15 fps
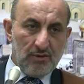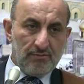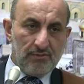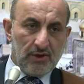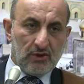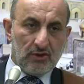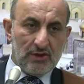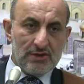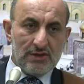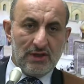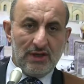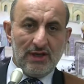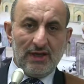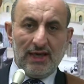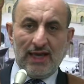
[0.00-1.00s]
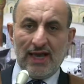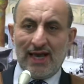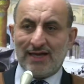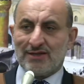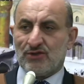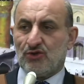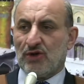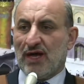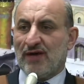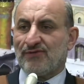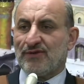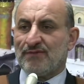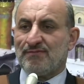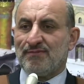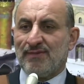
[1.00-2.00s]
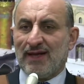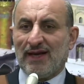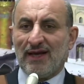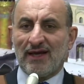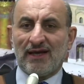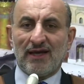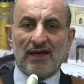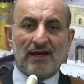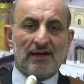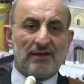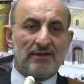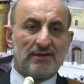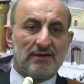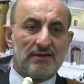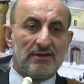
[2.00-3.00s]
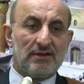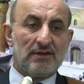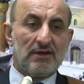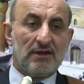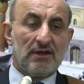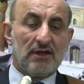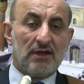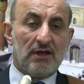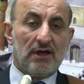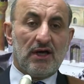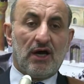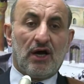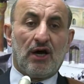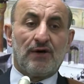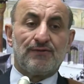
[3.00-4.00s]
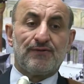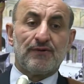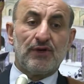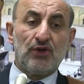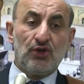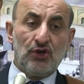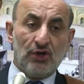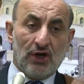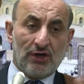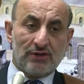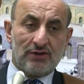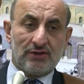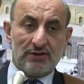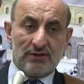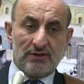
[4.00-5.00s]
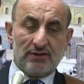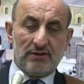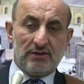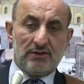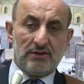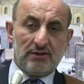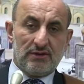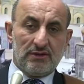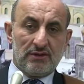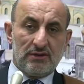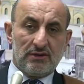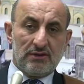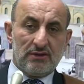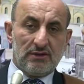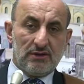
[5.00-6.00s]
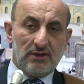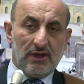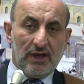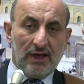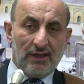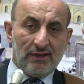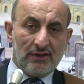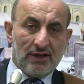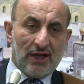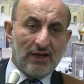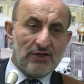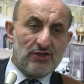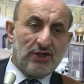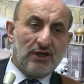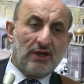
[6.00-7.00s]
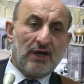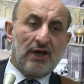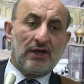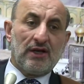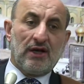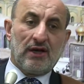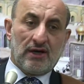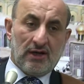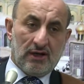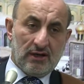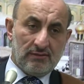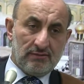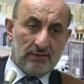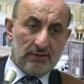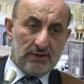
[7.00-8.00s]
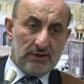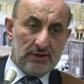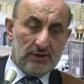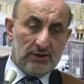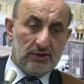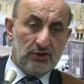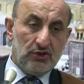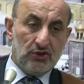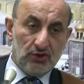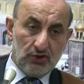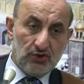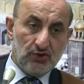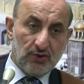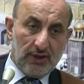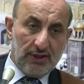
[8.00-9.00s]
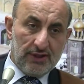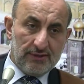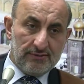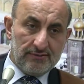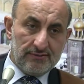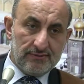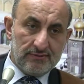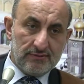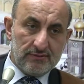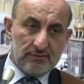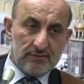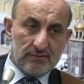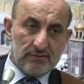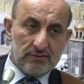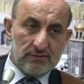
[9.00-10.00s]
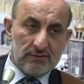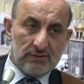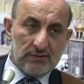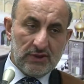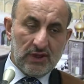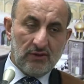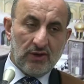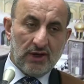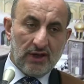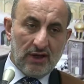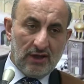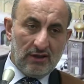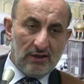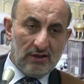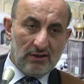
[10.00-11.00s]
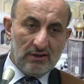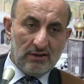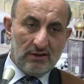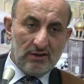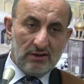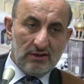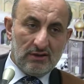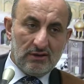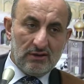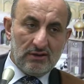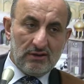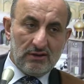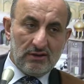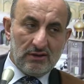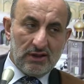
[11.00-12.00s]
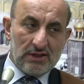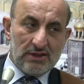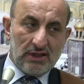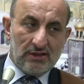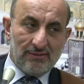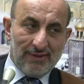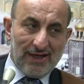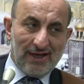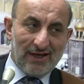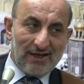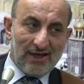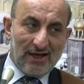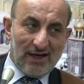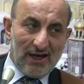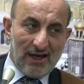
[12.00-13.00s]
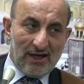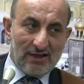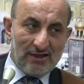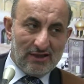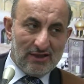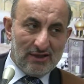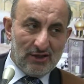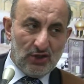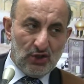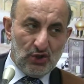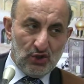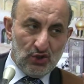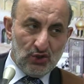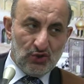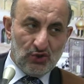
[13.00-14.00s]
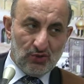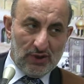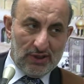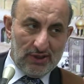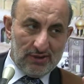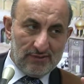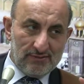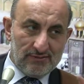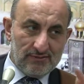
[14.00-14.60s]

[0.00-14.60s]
because he has to have malakah of not indulging in haram usually. Now again, they said malakah and usually.